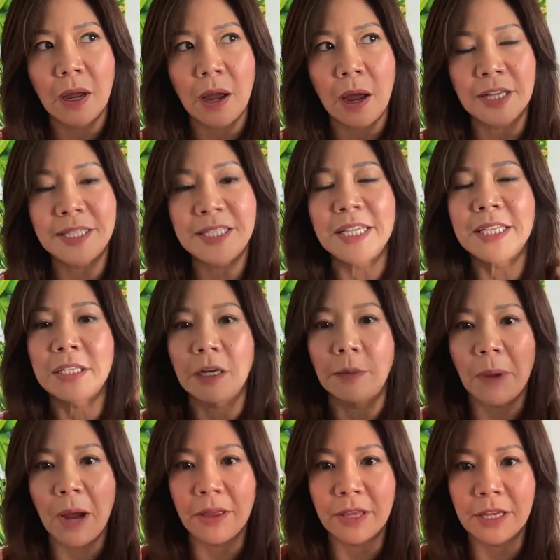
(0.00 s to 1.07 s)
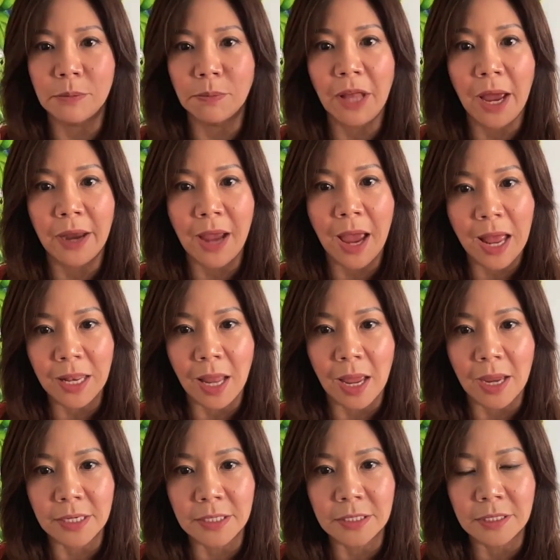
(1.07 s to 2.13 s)
assisted by these plant
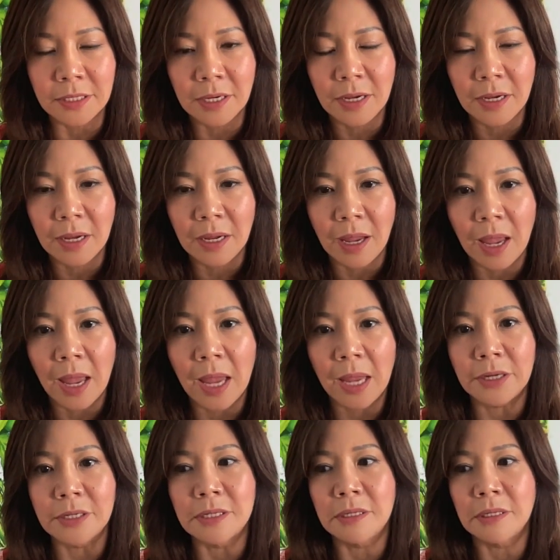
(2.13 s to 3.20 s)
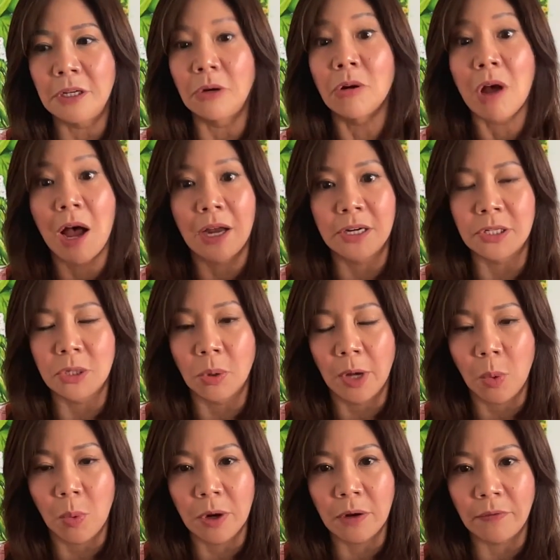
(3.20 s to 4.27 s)
allies, and you know, Kanna is
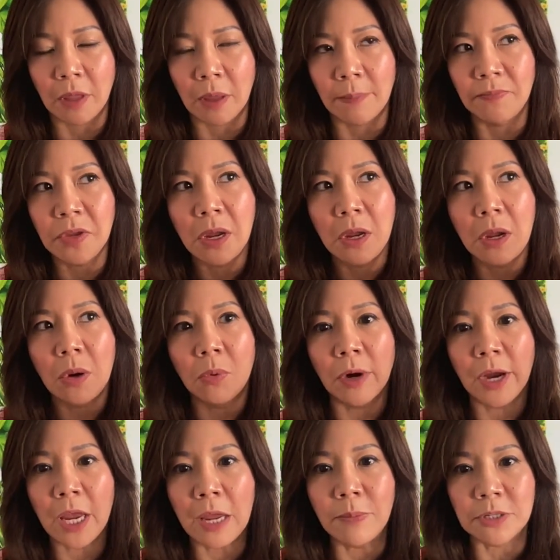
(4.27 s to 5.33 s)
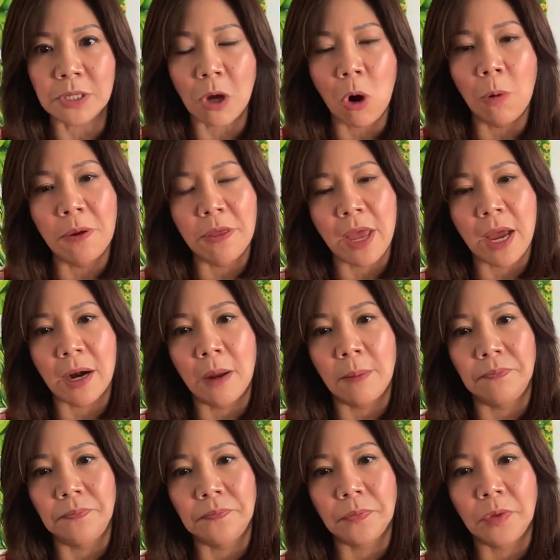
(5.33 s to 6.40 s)
certainly one of them, we're able to open that
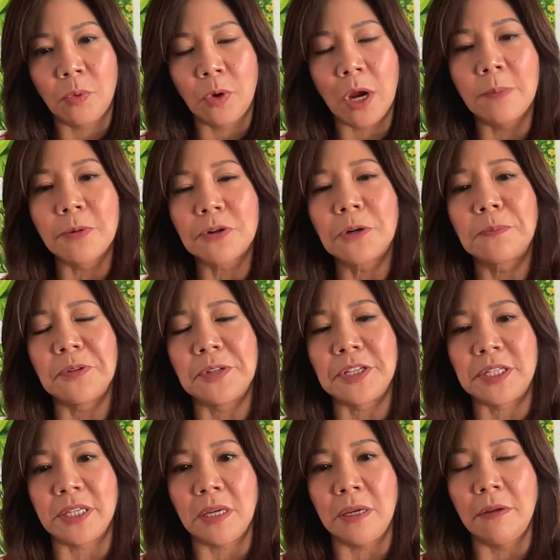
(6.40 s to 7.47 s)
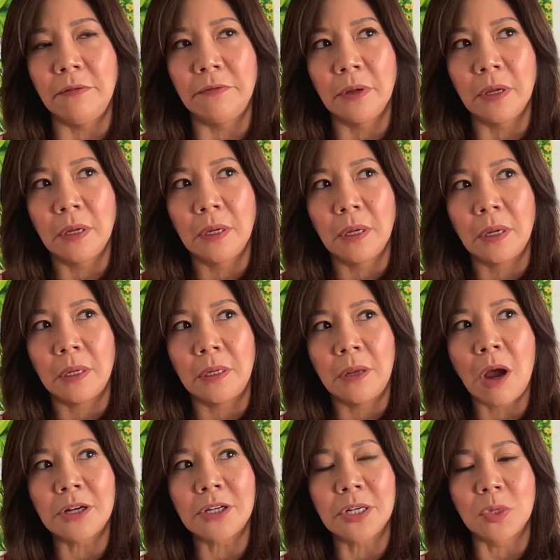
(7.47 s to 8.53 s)
up. We're able to perceive
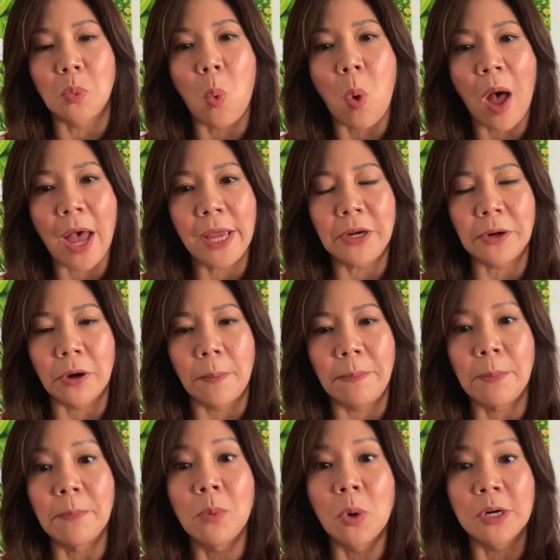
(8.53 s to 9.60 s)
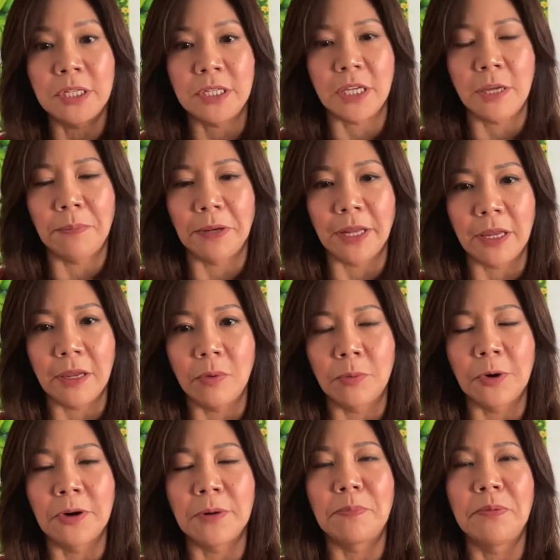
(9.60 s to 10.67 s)
not just wider, but more deeply.
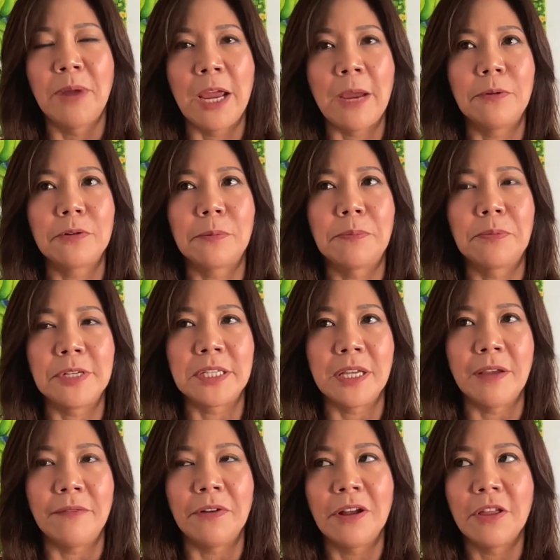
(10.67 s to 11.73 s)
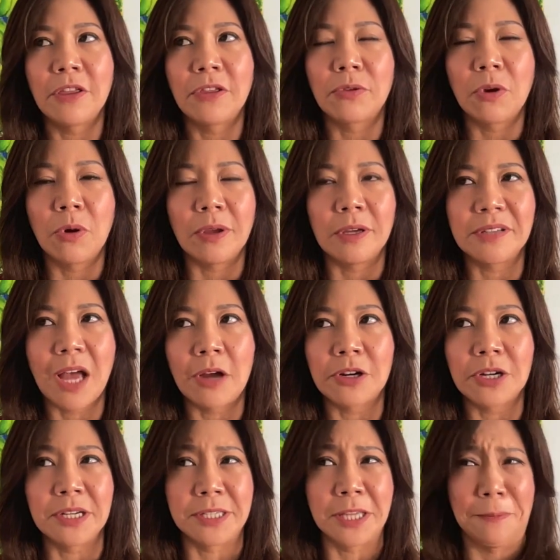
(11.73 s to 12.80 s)
We're able to perceive, how
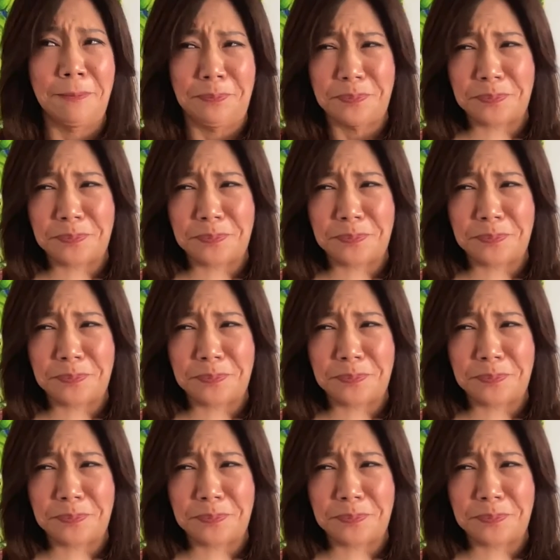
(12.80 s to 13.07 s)
should I say,